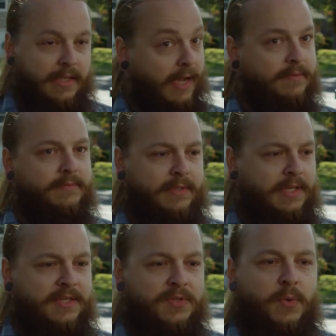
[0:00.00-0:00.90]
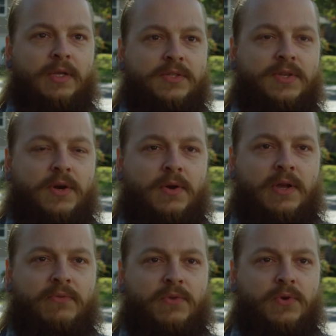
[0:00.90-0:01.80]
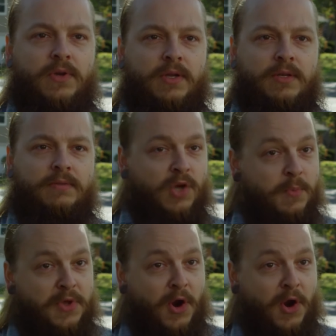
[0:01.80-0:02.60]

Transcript: Yeah, well, that's the one, so if you could show me the